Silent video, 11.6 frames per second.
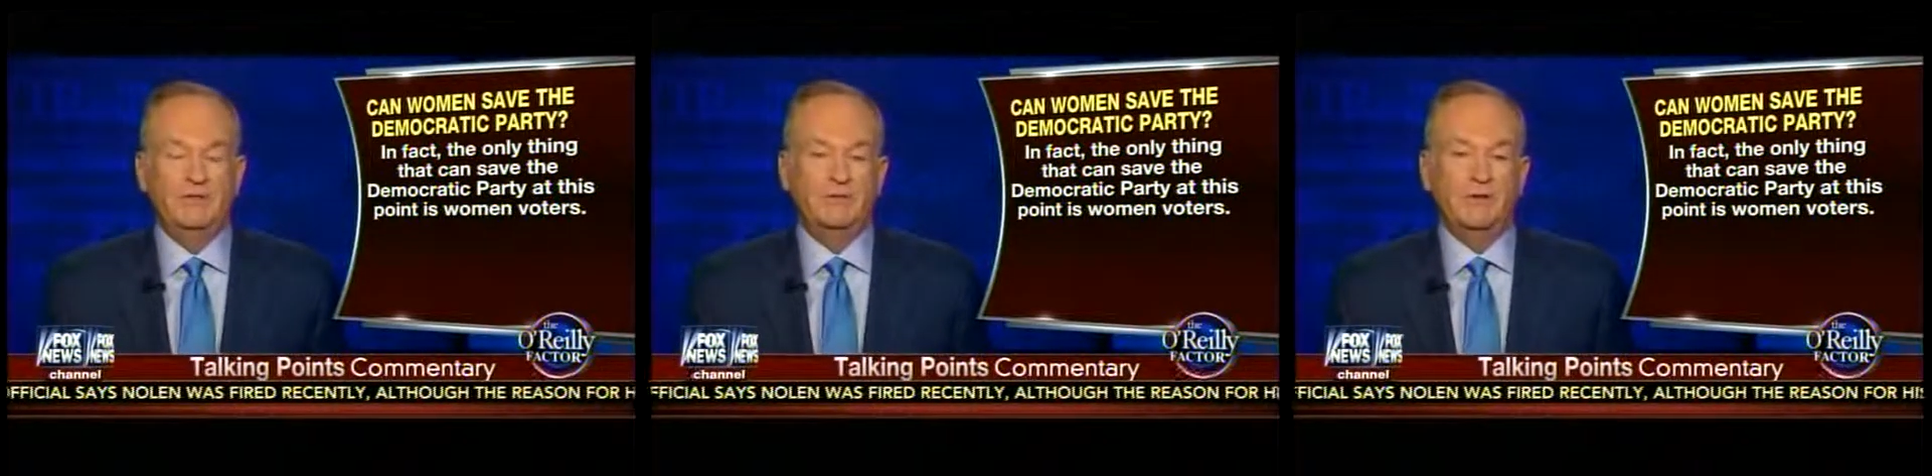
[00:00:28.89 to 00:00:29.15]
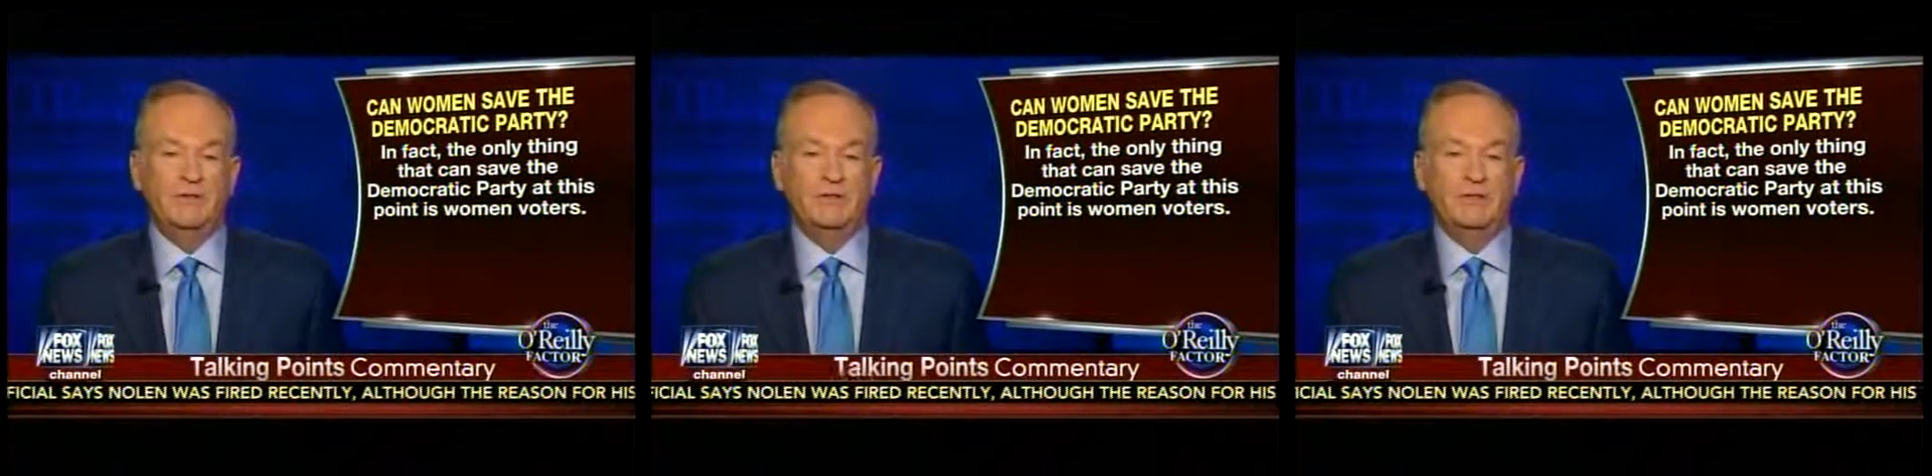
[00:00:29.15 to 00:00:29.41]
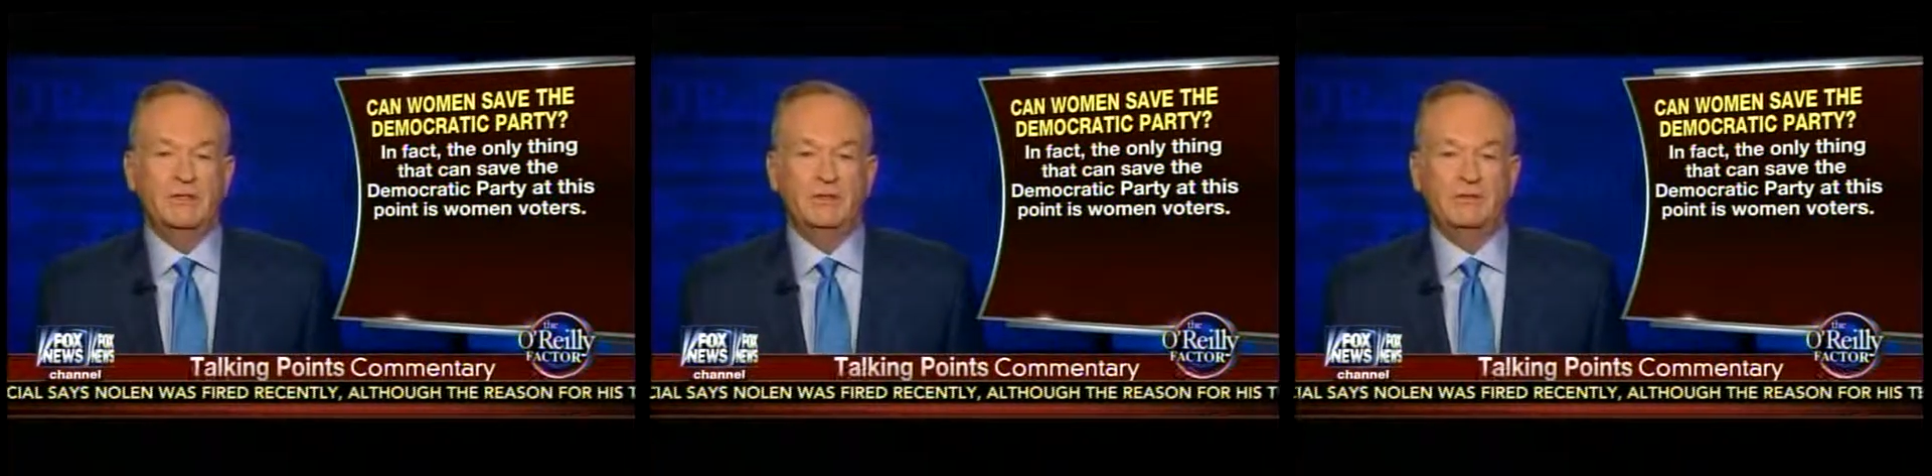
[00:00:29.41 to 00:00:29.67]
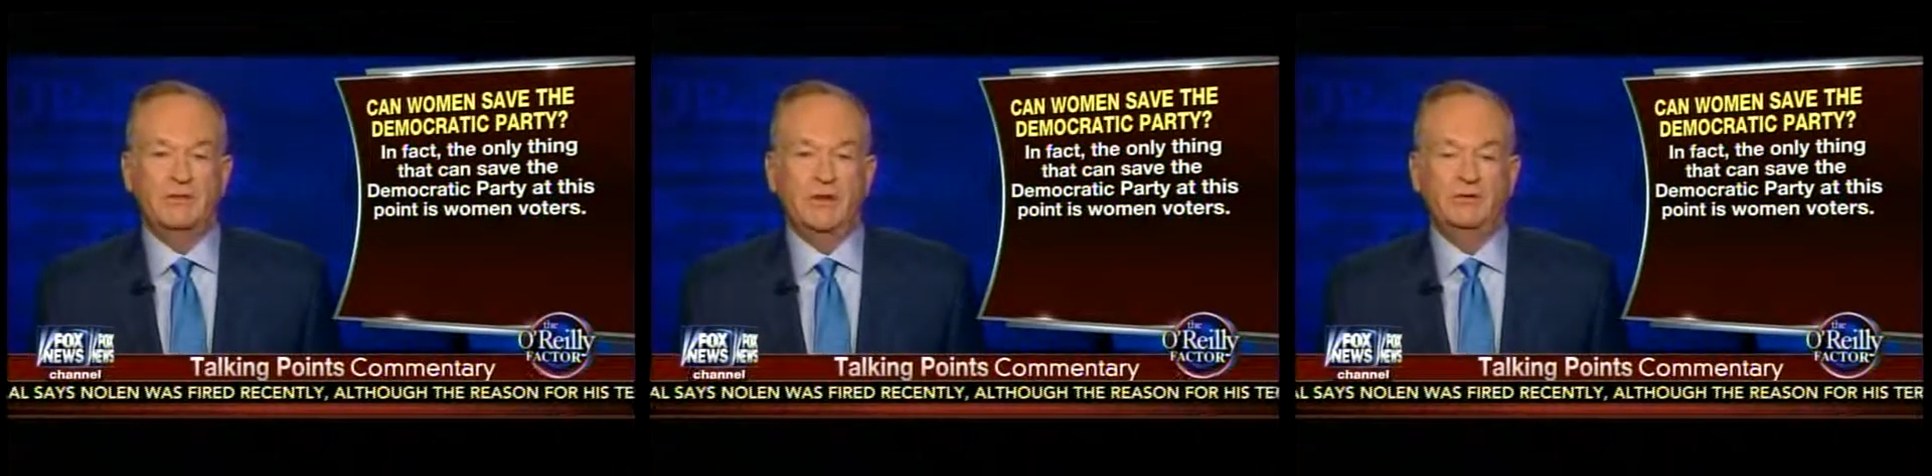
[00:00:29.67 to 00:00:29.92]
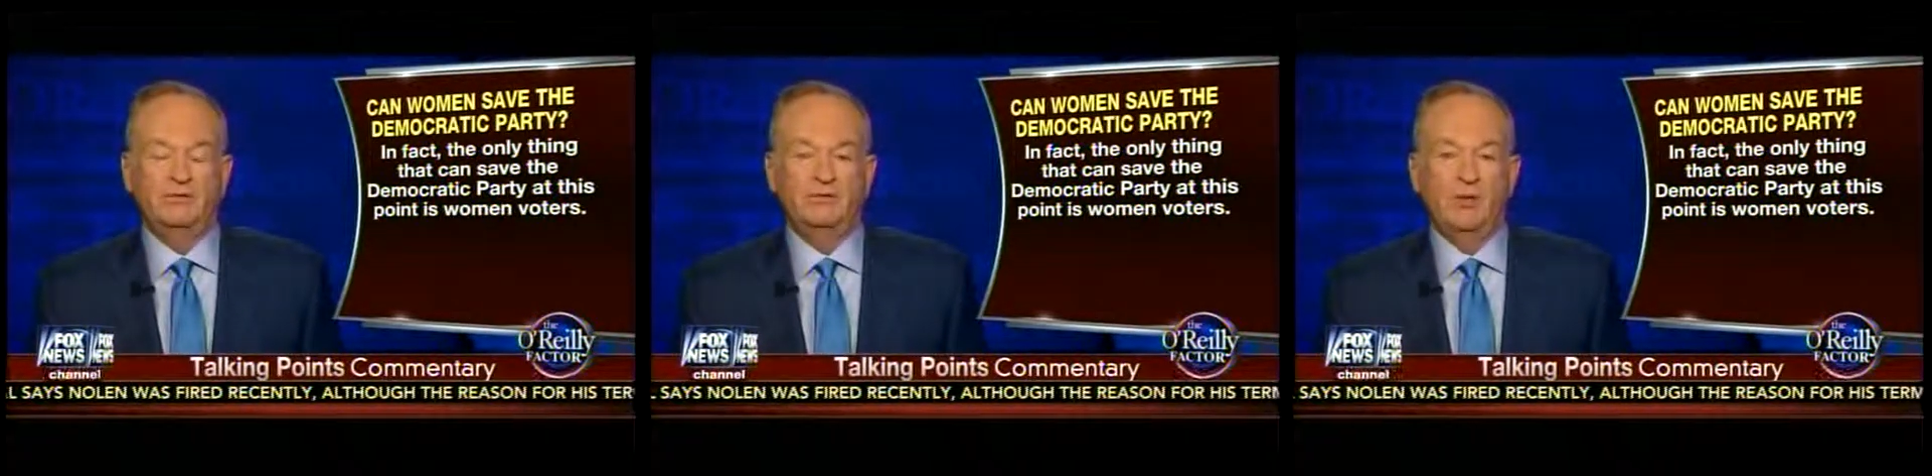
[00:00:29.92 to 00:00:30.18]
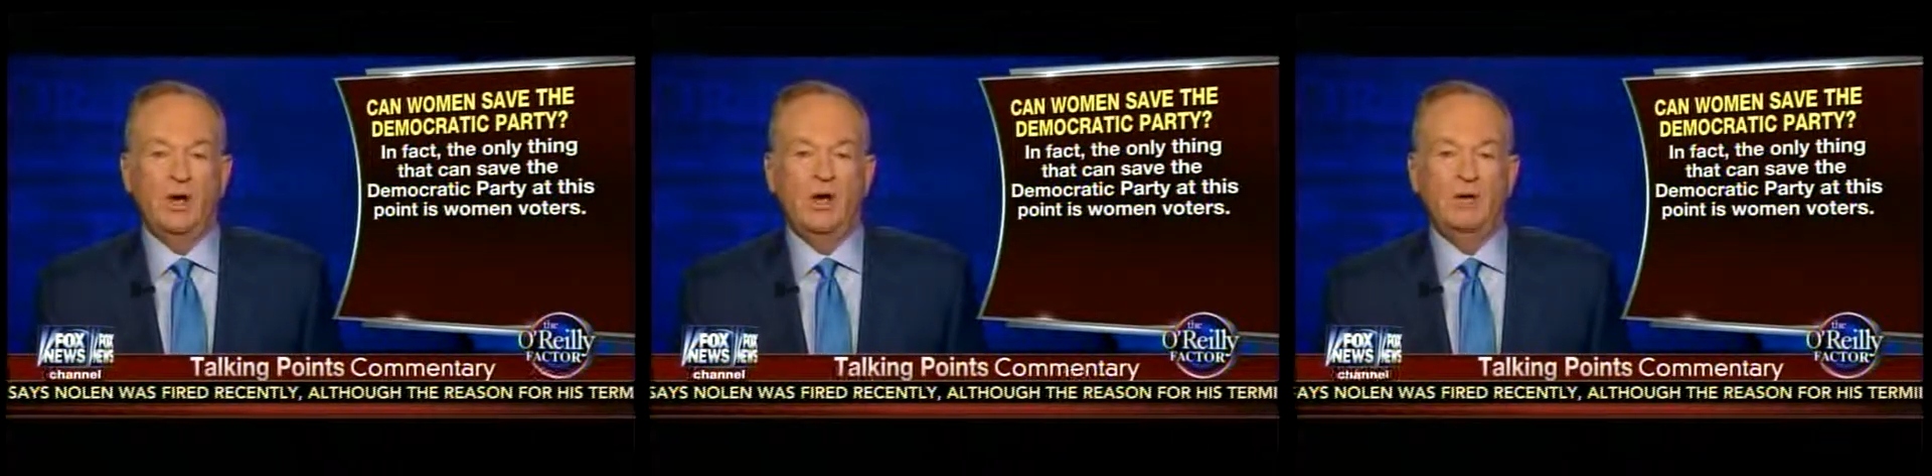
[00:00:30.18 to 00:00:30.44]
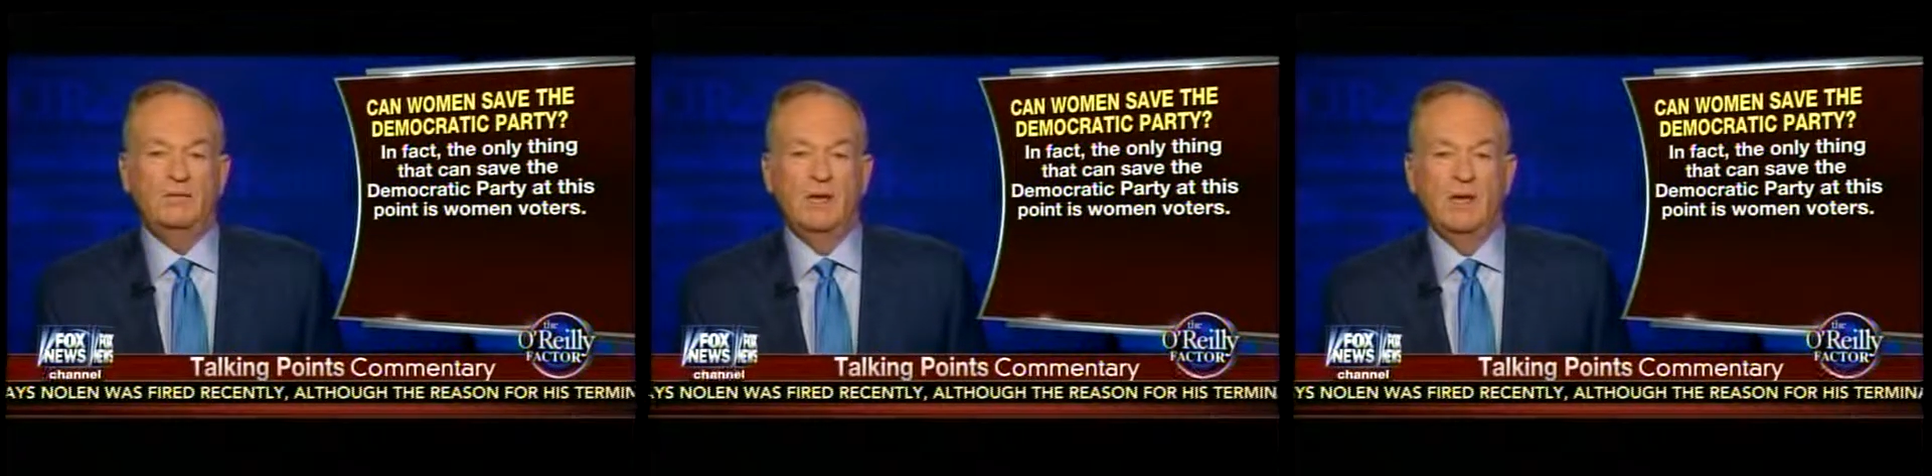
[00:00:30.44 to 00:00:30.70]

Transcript: for the president in 2012.